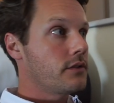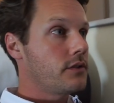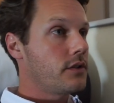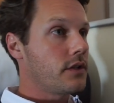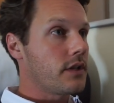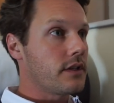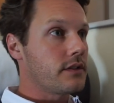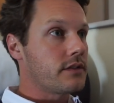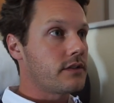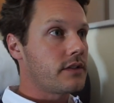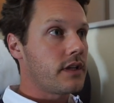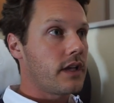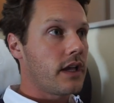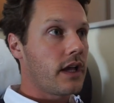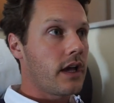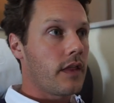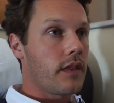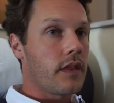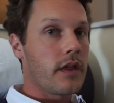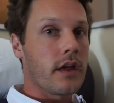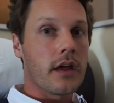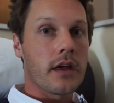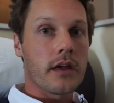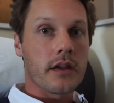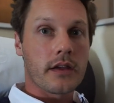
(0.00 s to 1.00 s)
So you can see how
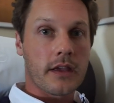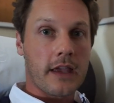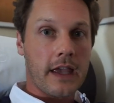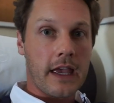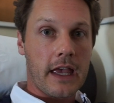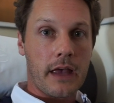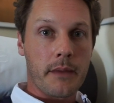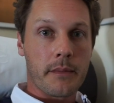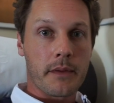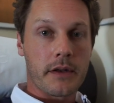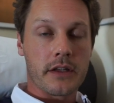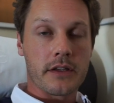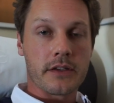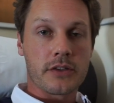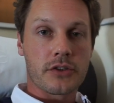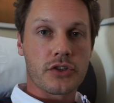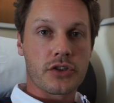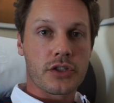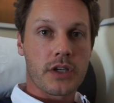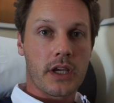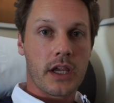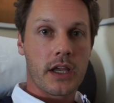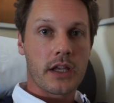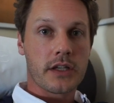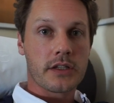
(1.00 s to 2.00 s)
the cabin has
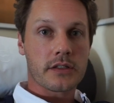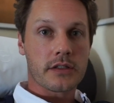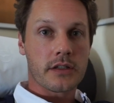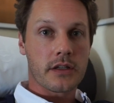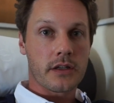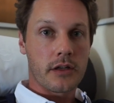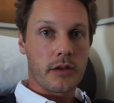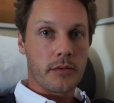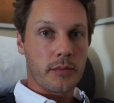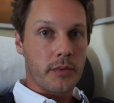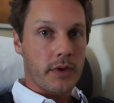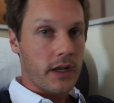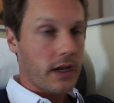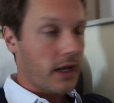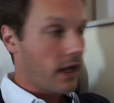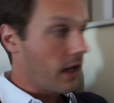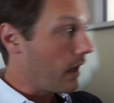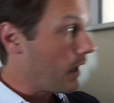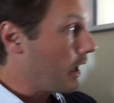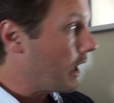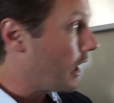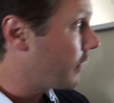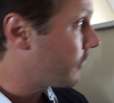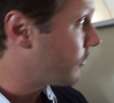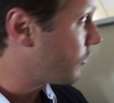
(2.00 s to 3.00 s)
changed a little bit.
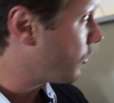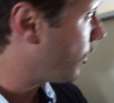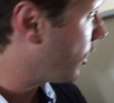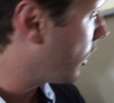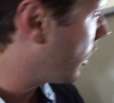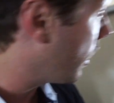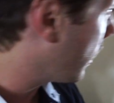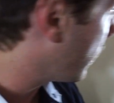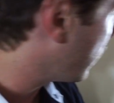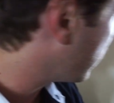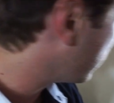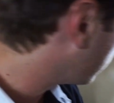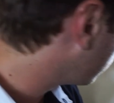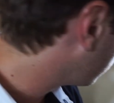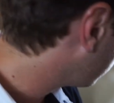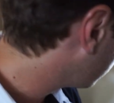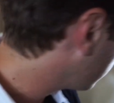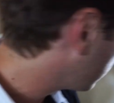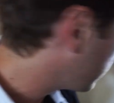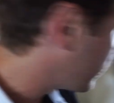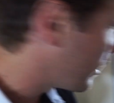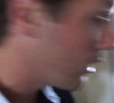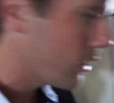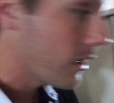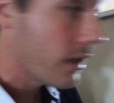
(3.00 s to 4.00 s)
I have one.
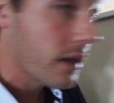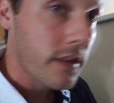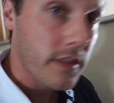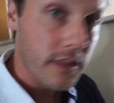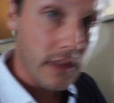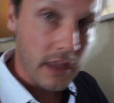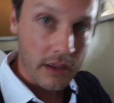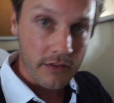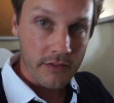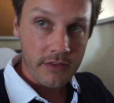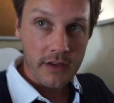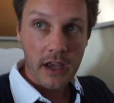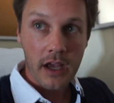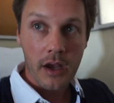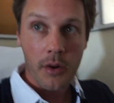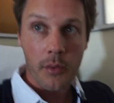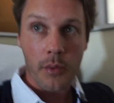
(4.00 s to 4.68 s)
They've got